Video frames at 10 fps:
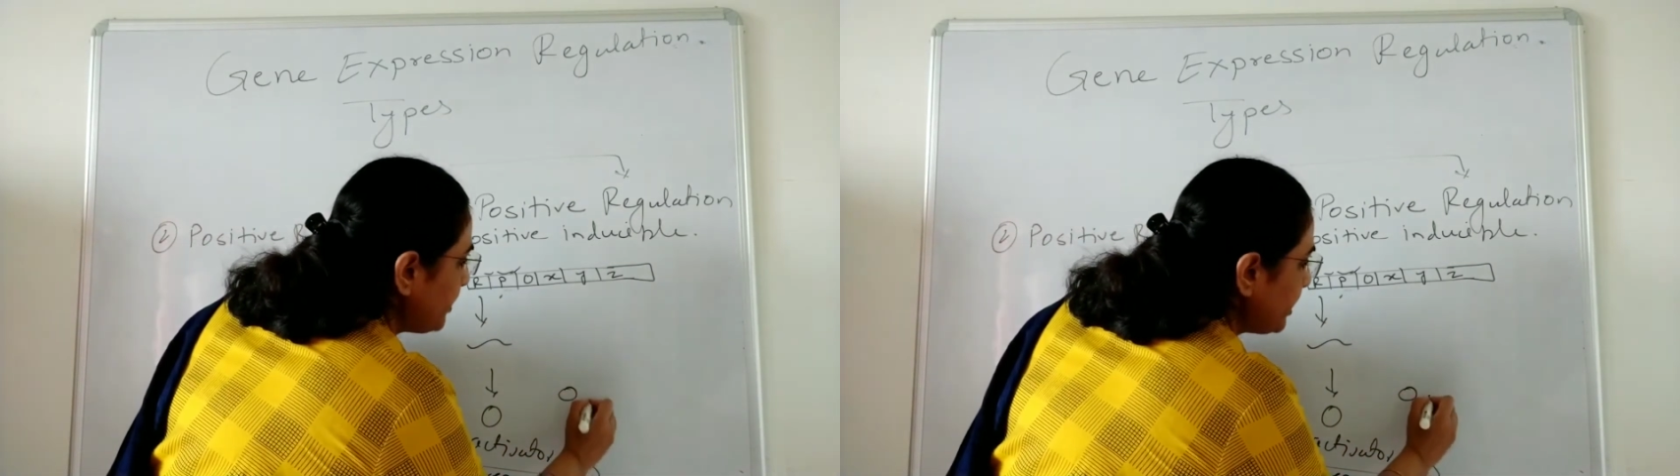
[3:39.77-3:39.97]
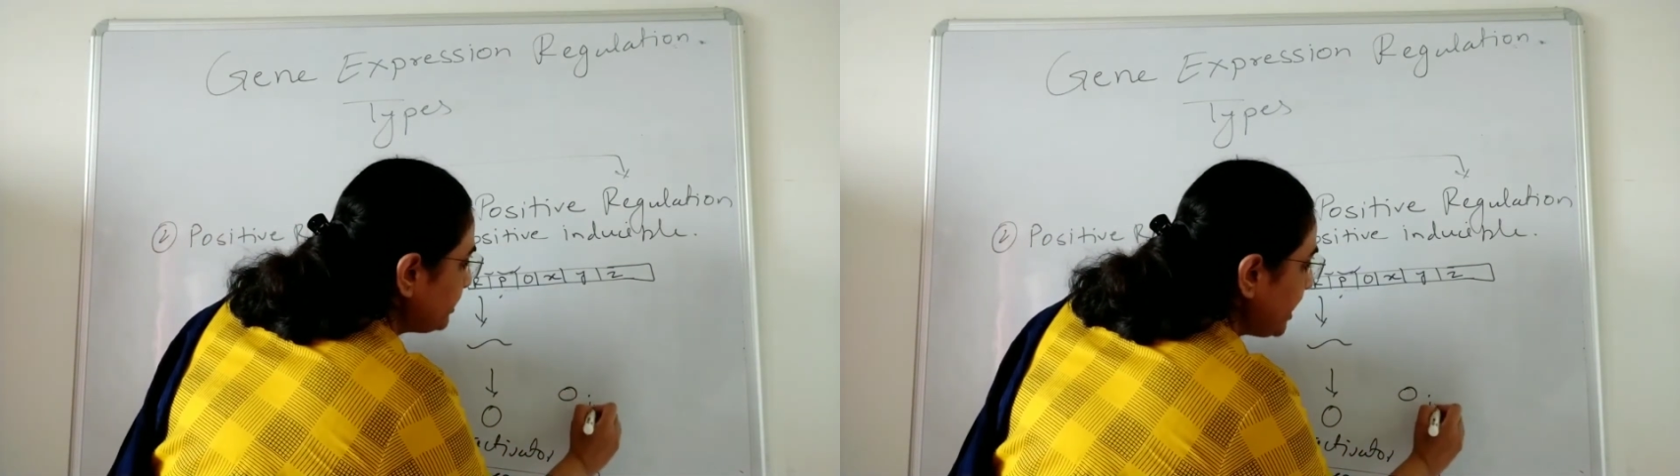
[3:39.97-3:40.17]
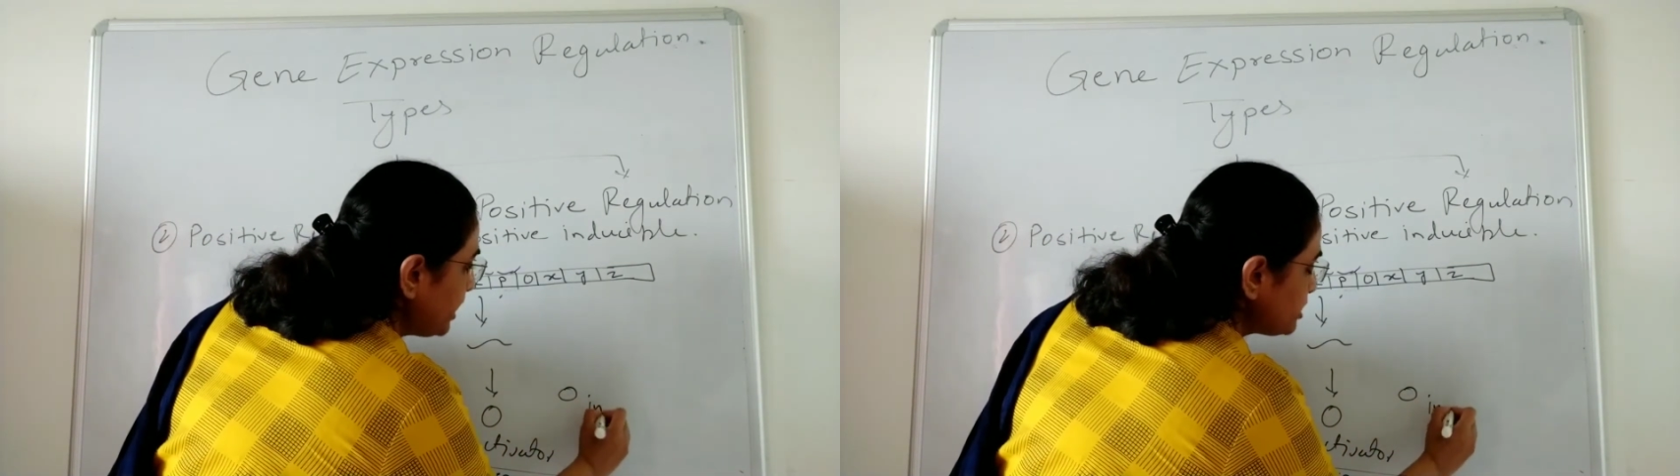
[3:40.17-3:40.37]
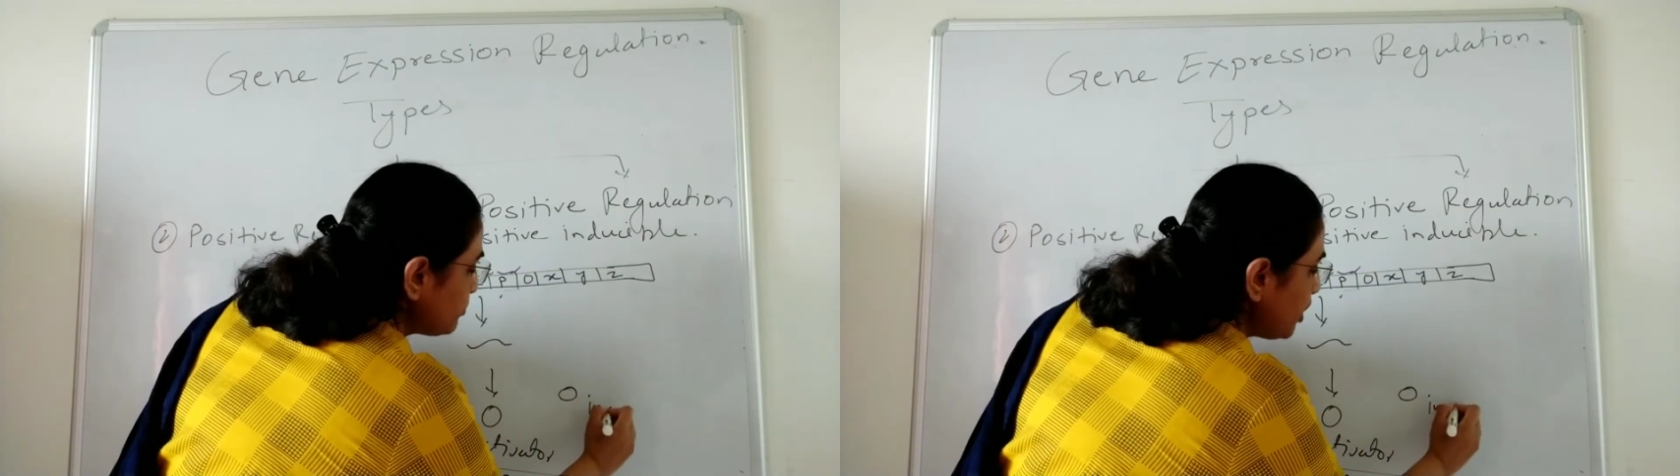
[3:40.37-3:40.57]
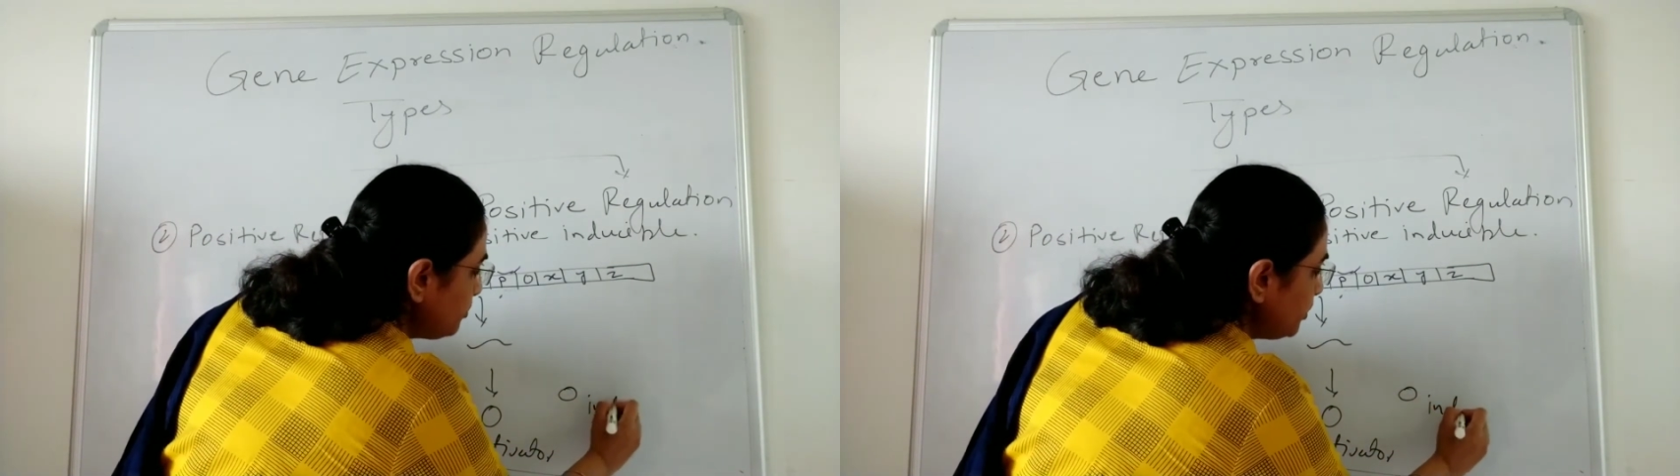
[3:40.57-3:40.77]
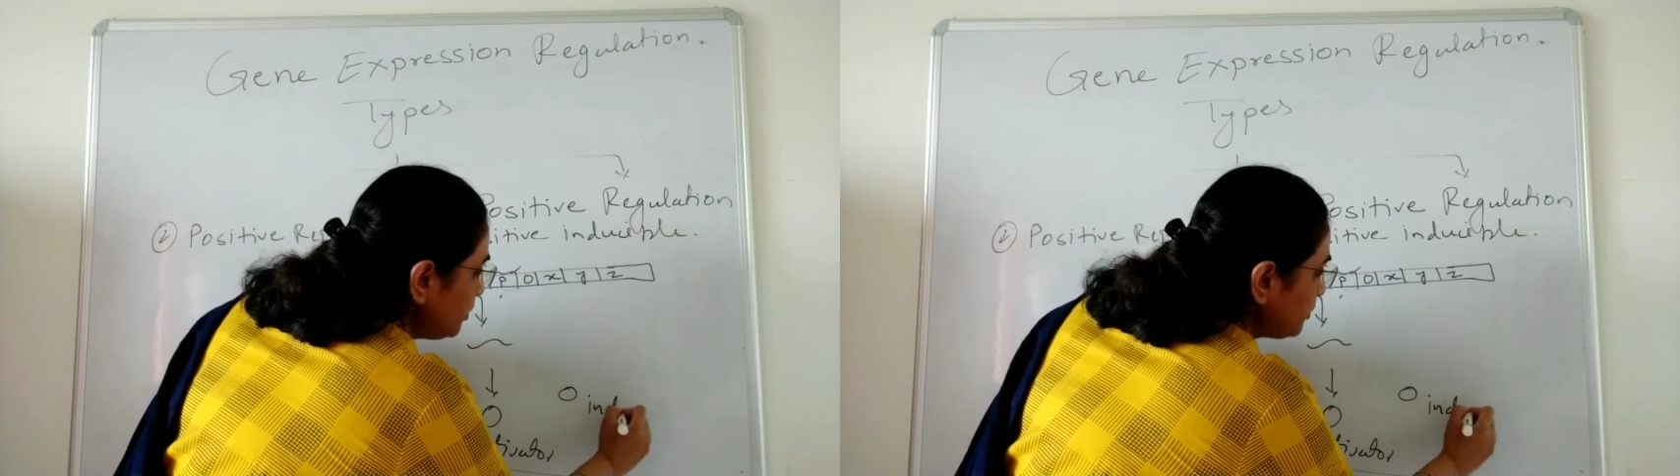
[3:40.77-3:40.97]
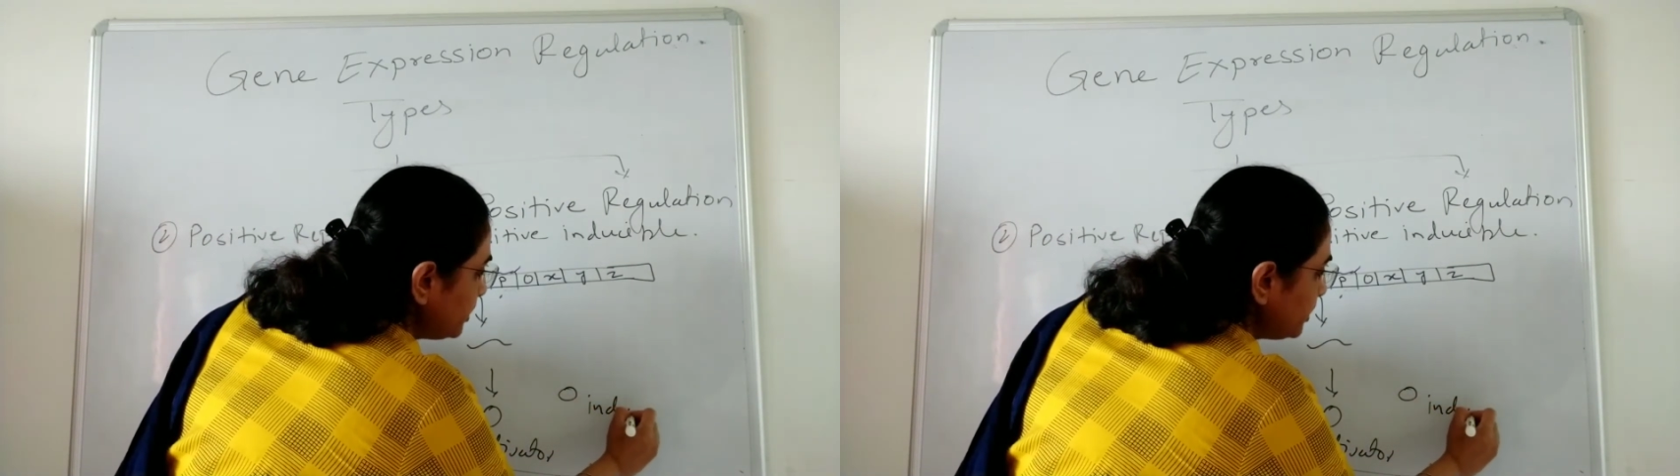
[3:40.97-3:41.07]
and that small molecule,